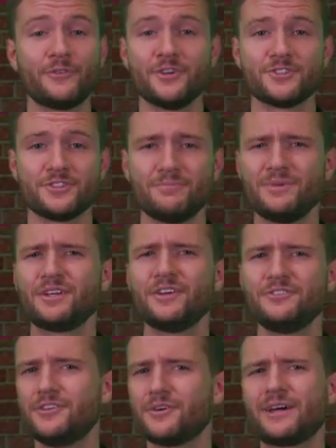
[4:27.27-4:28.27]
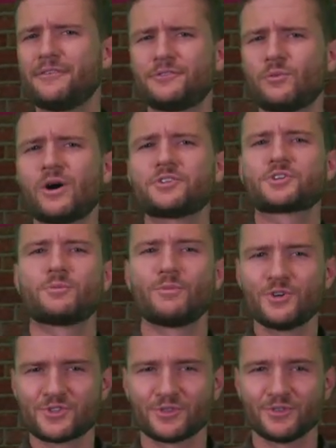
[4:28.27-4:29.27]
efficient because you don't have to watch
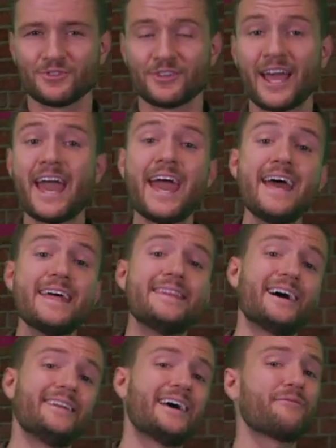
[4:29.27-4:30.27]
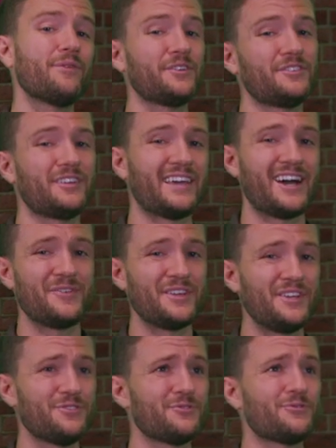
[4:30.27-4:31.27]
commercials, and a Netflix account
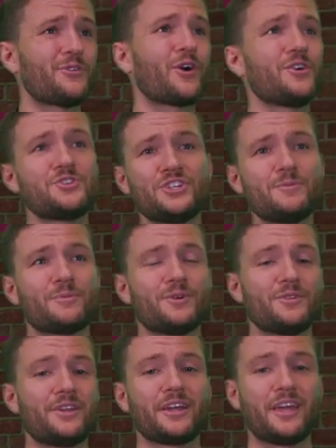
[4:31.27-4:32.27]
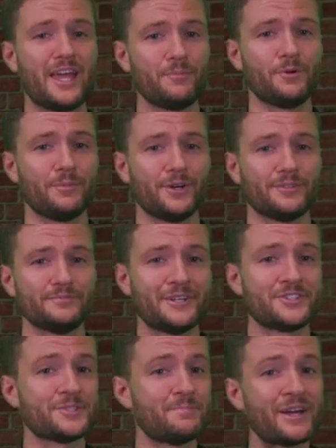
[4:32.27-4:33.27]
is far cheaper than a cable bill,
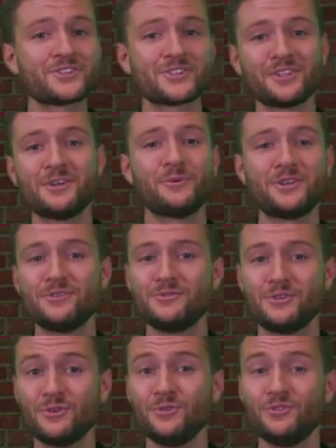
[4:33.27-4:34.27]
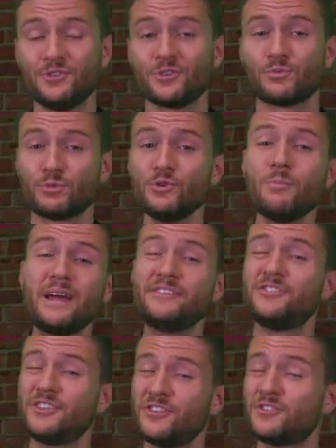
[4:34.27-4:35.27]
especially when you use your
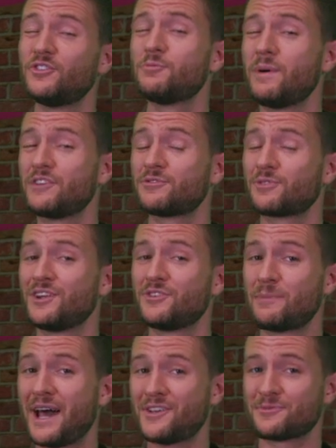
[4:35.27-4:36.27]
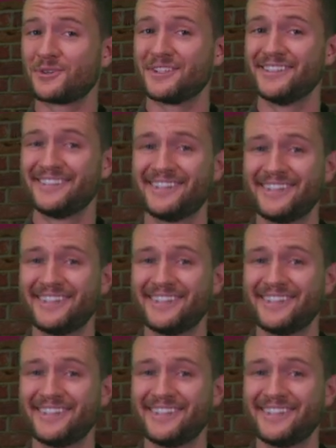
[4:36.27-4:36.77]
roommate's sister's best friend's password.